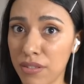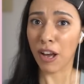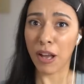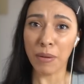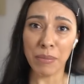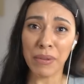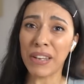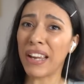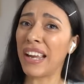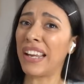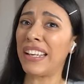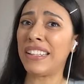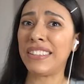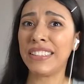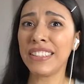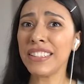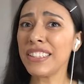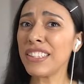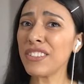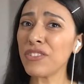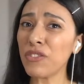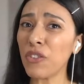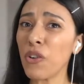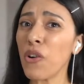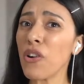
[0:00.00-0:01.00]
I mean, I did
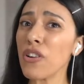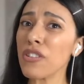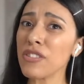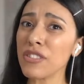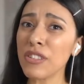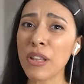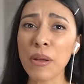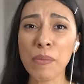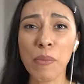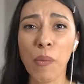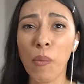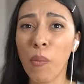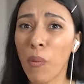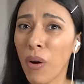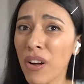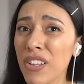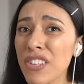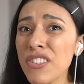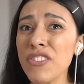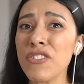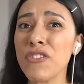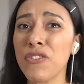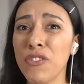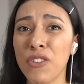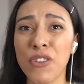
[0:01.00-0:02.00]
divorce him
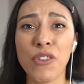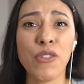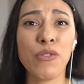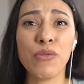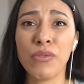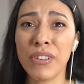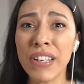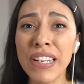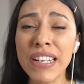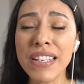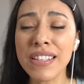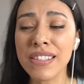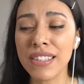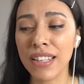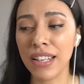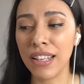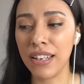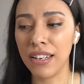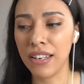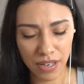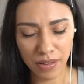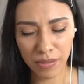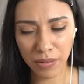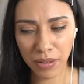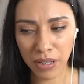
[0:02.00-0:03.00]
once for a reason.
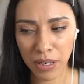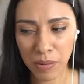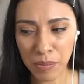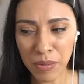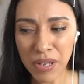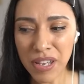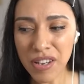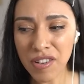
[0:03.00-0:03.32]
Would it be